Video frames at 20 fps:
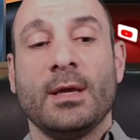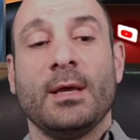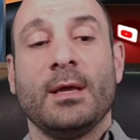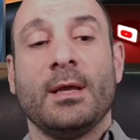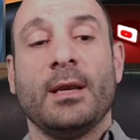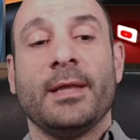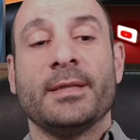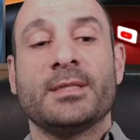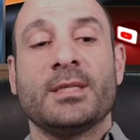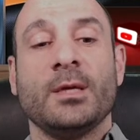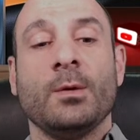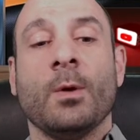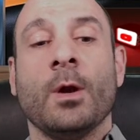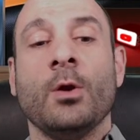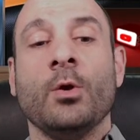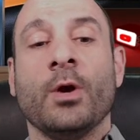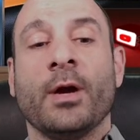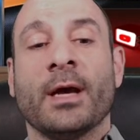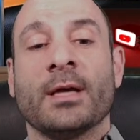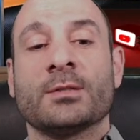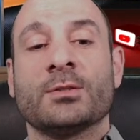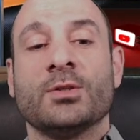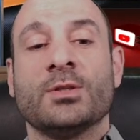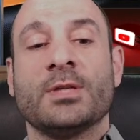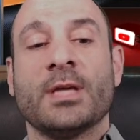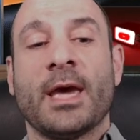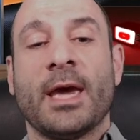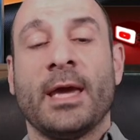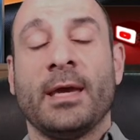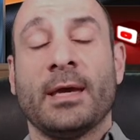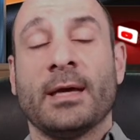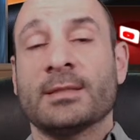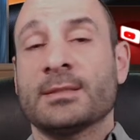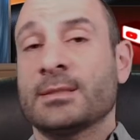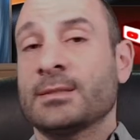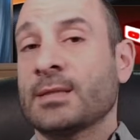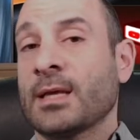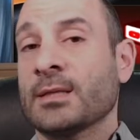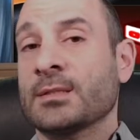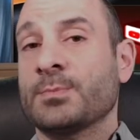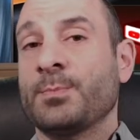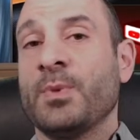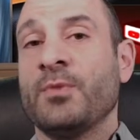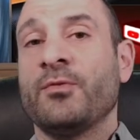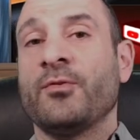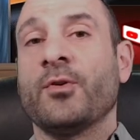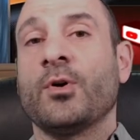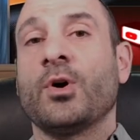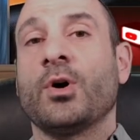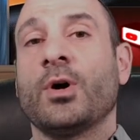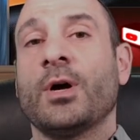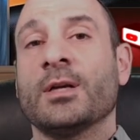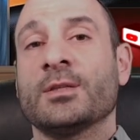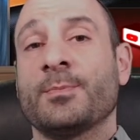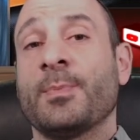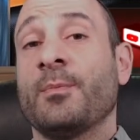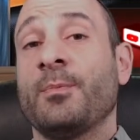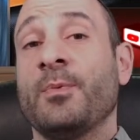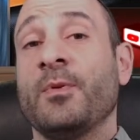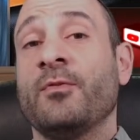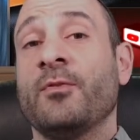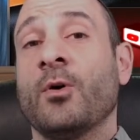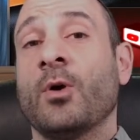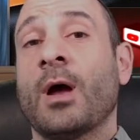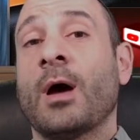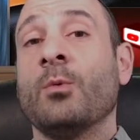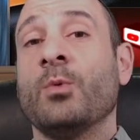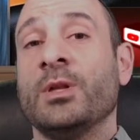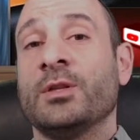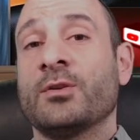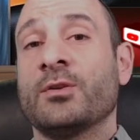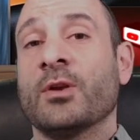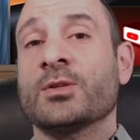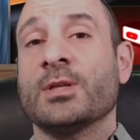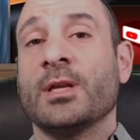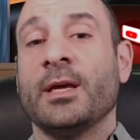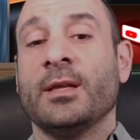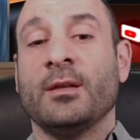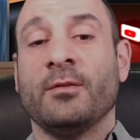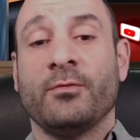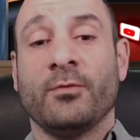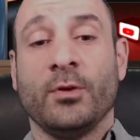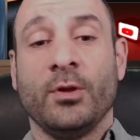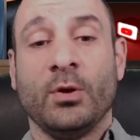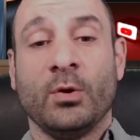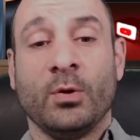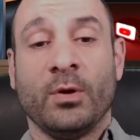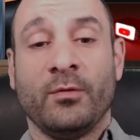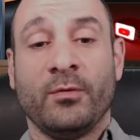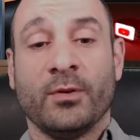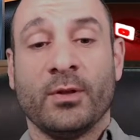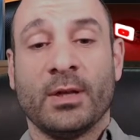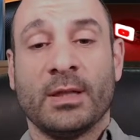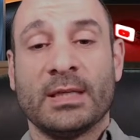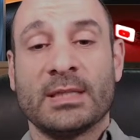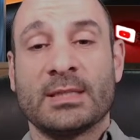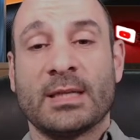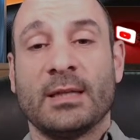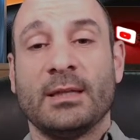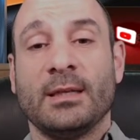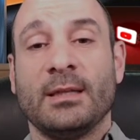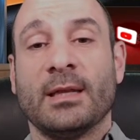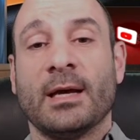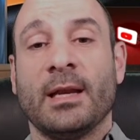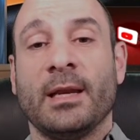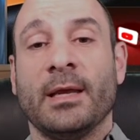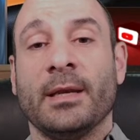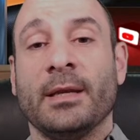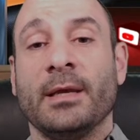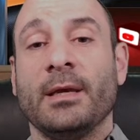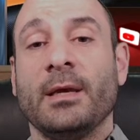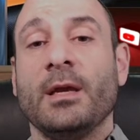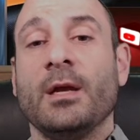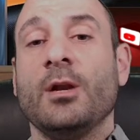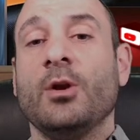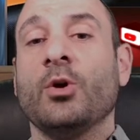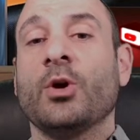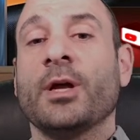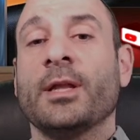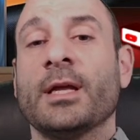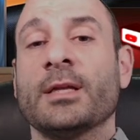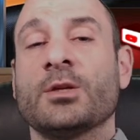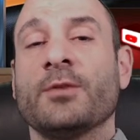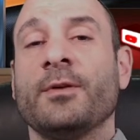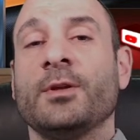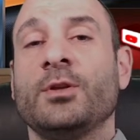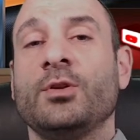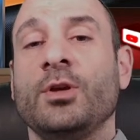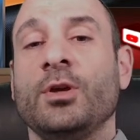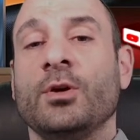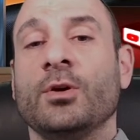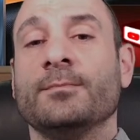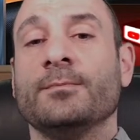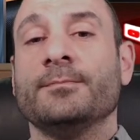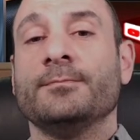Let's see what Luca has to say. As per before, I will translate it for you if you don't understand Italian. Luca, that's over to you.